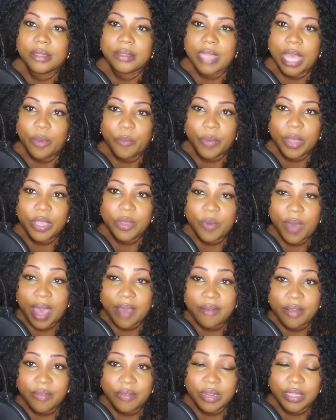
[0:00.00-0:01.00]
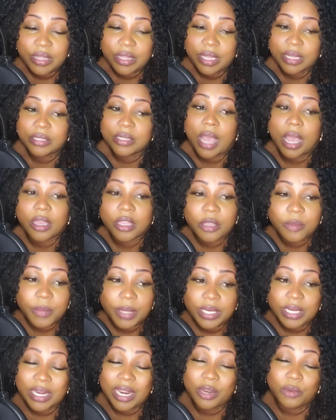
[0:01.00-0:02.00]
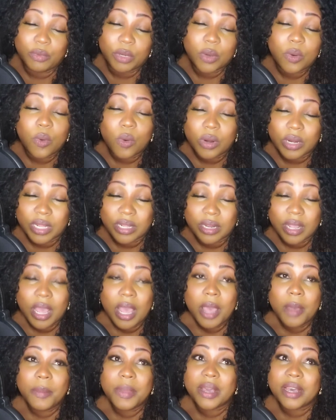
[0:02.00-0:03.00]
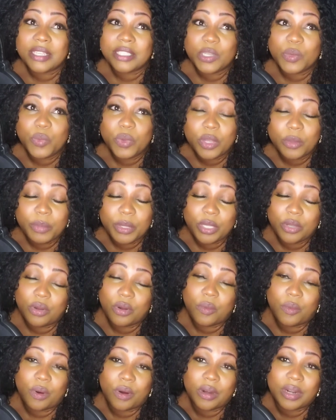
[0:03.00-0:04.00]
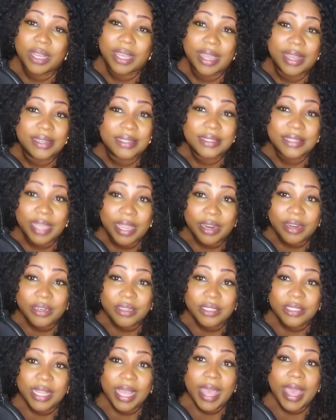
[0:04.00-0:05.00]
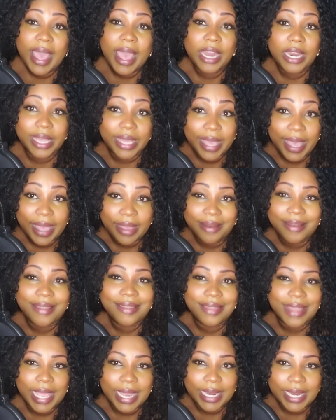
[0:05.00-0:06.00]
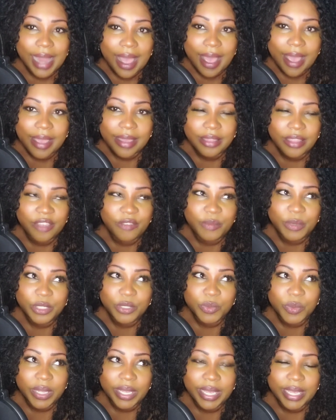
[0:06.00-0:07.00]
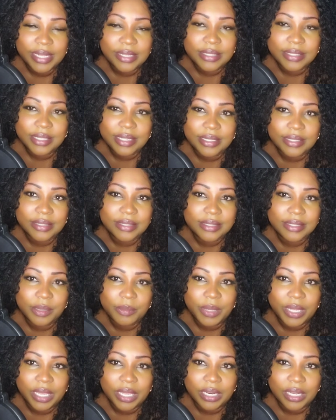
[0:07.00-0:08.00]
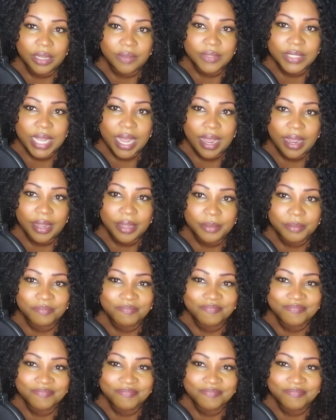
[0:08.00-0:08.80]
That way you have everything documented and recorded, because it will be your word against theirs. And again, they lie. They've been doing it since the beginning of time.